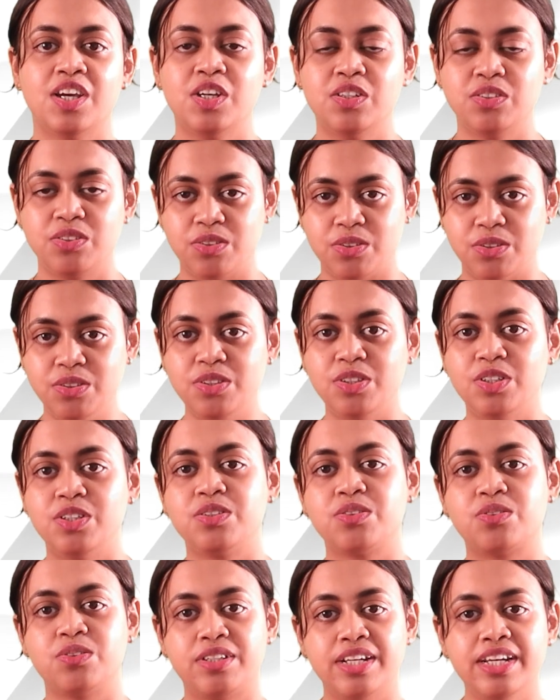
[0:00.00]
So
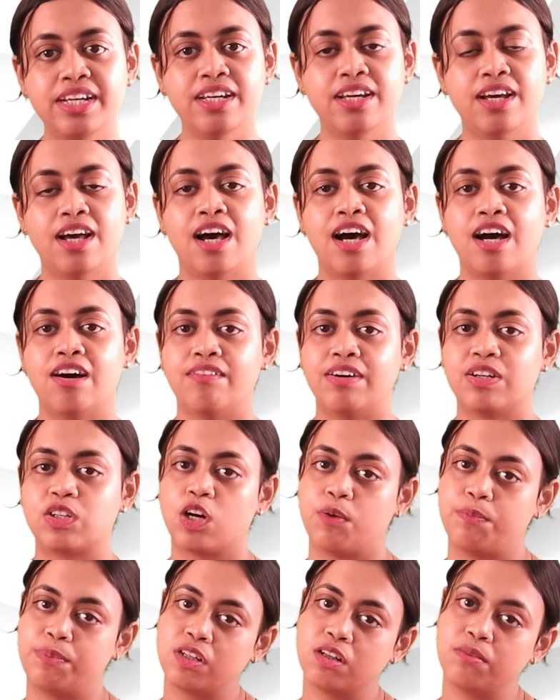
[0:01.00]
today our
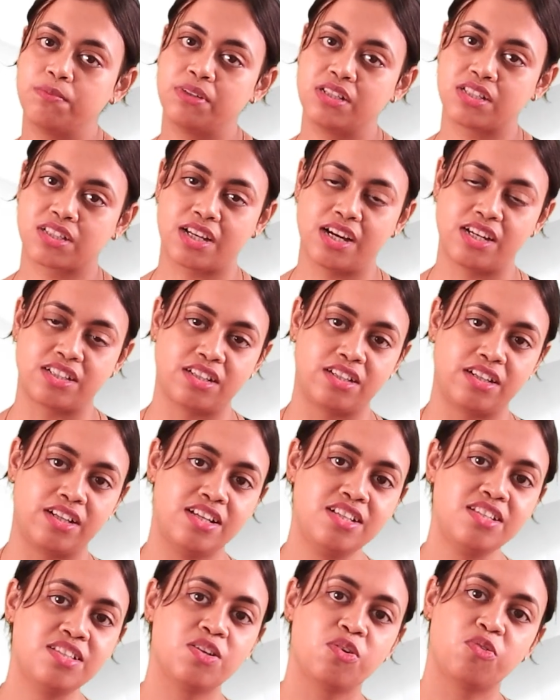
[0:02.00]
topic of discussion
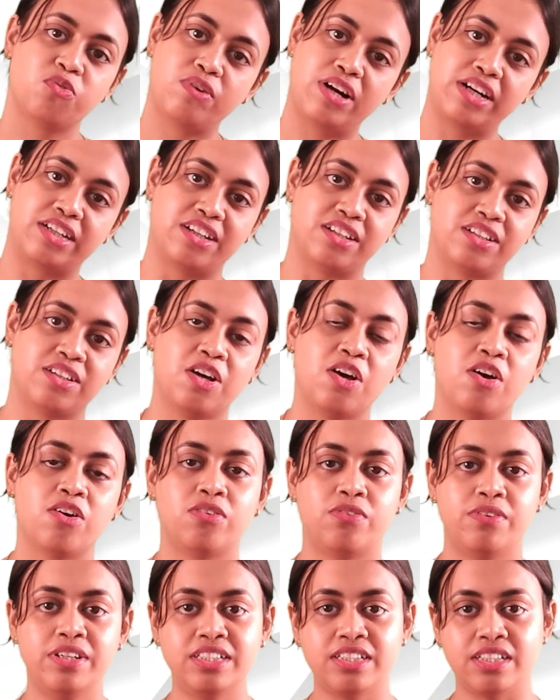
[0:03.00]
is water,
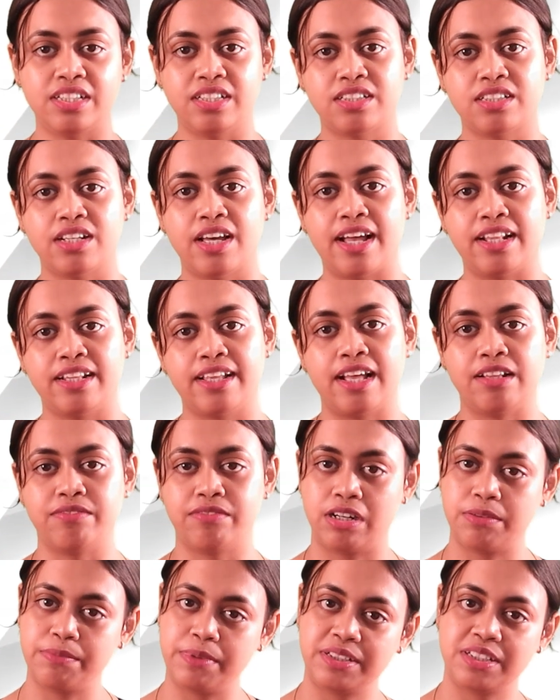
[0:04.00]
which is an
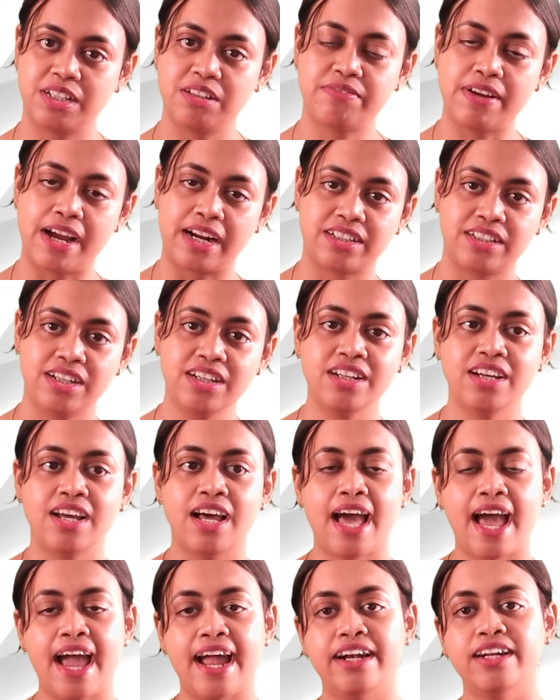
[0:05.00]
environmental factor
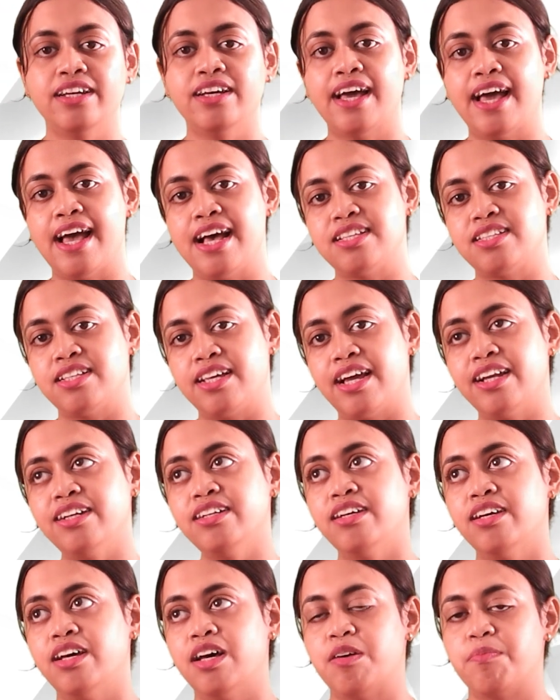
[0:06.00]
and it has a
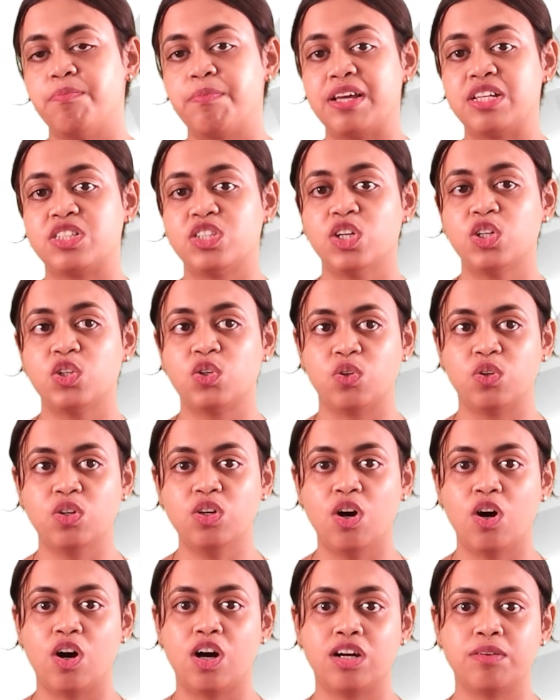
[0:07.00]
major role
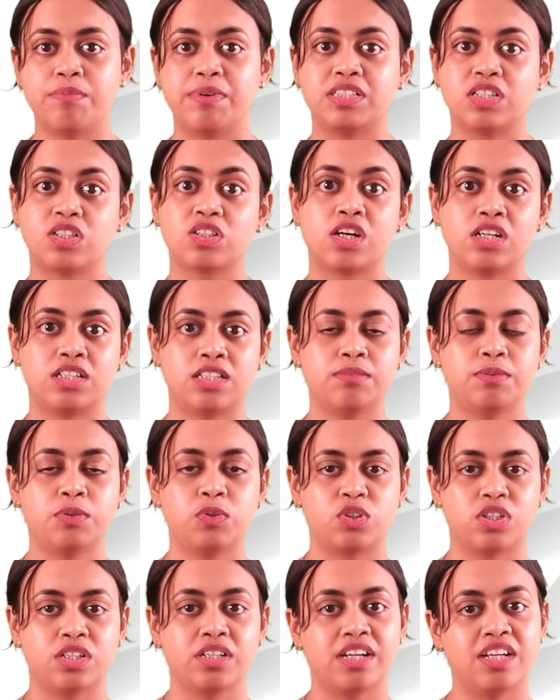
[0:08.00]
or major
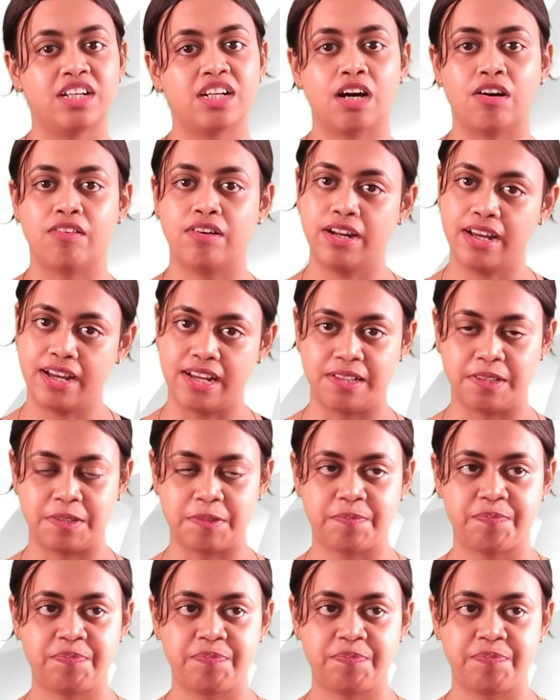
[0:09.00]
contribution in our health.